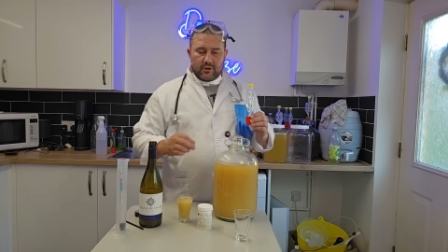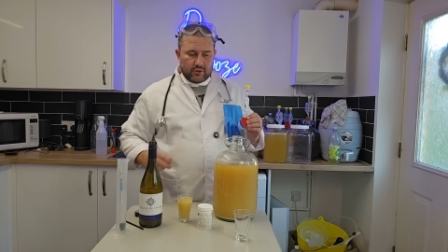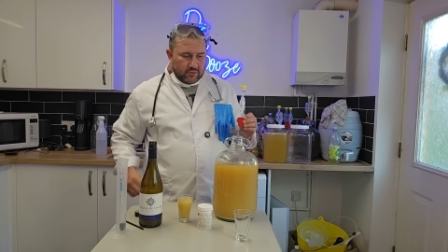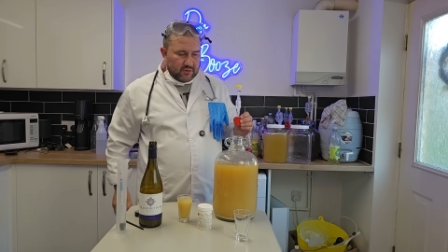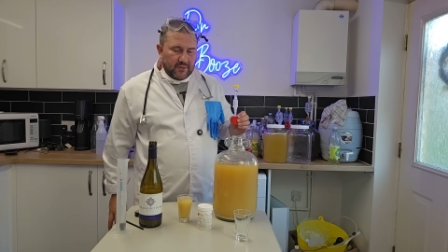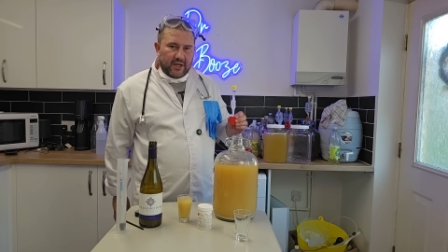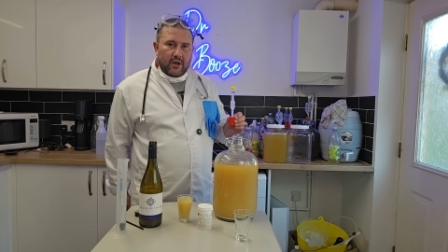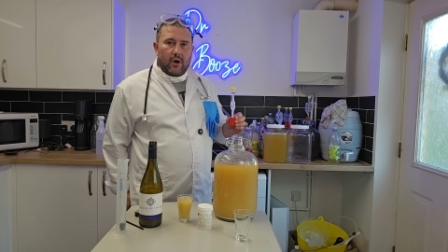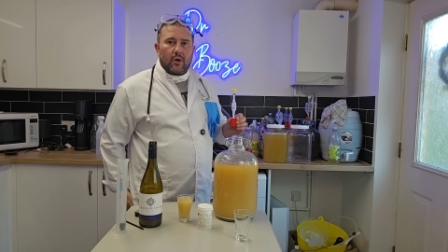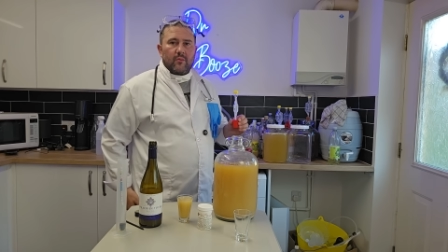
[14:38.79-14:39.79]
You could make
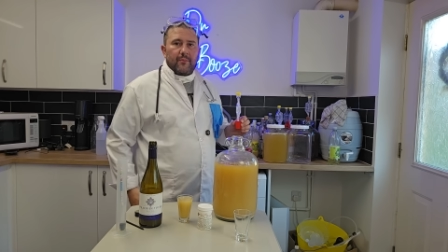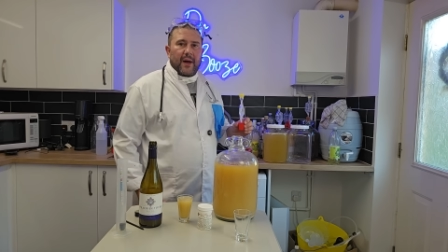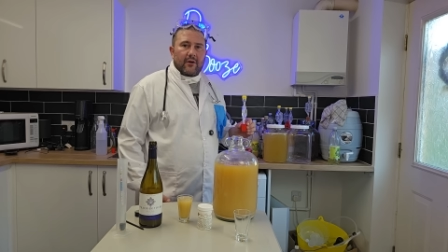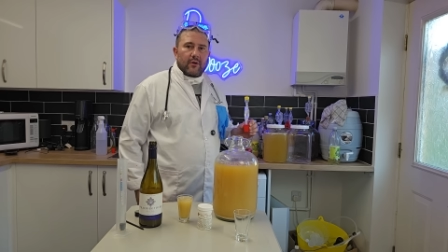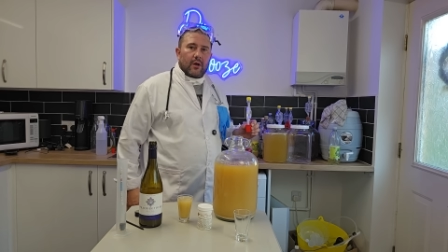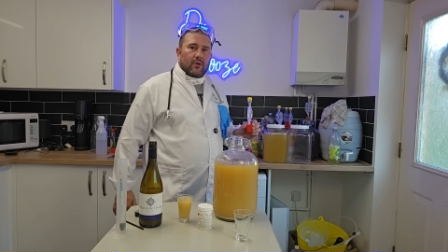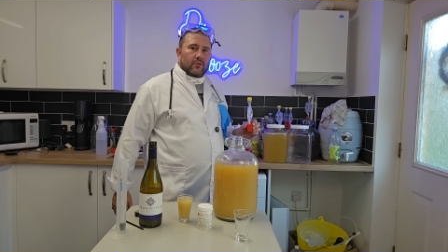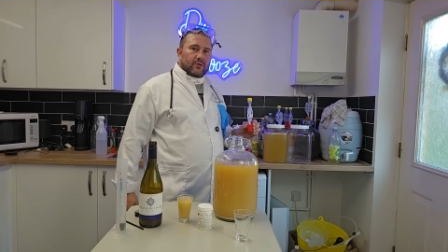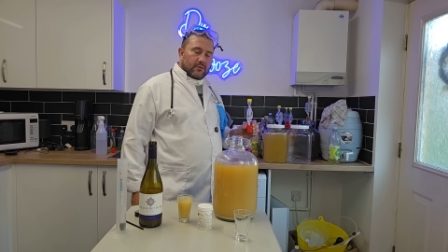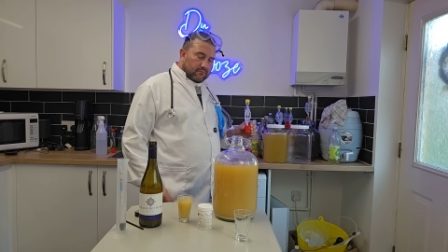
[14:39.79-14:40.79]
a whole barrel
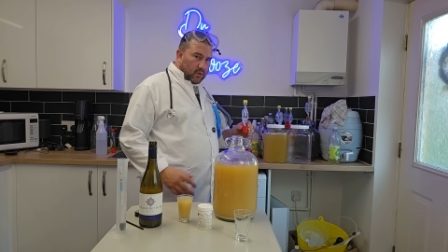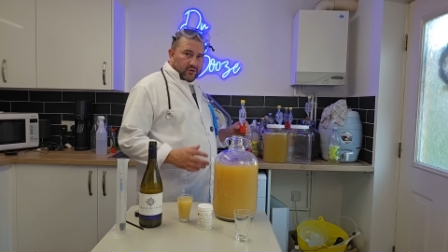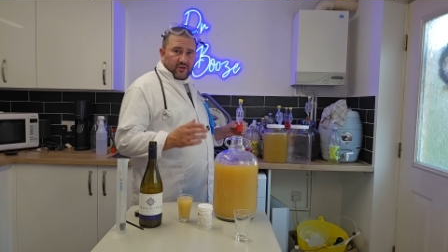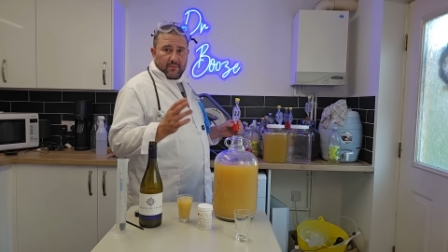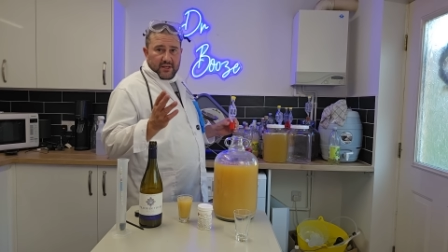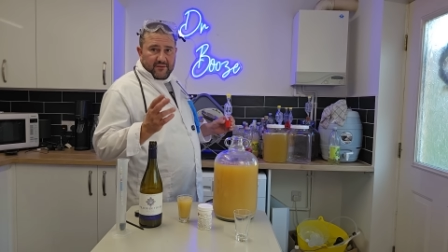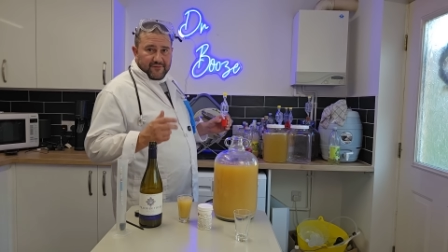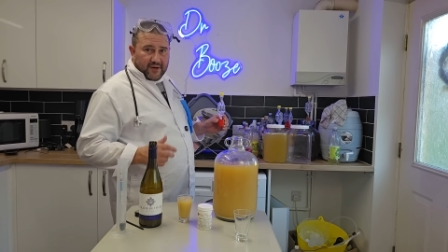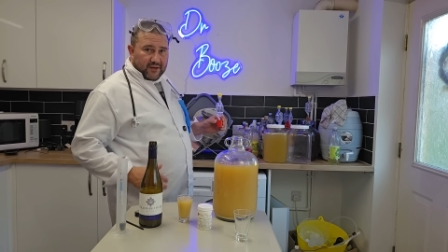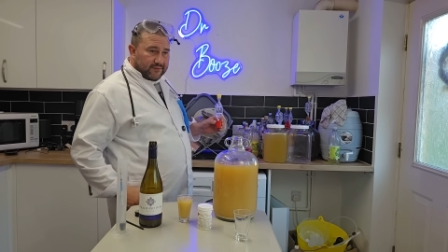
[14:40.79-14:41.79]
load, possibly in
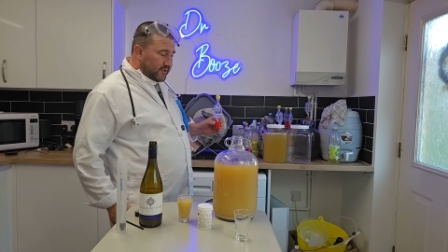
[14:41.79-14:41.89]
5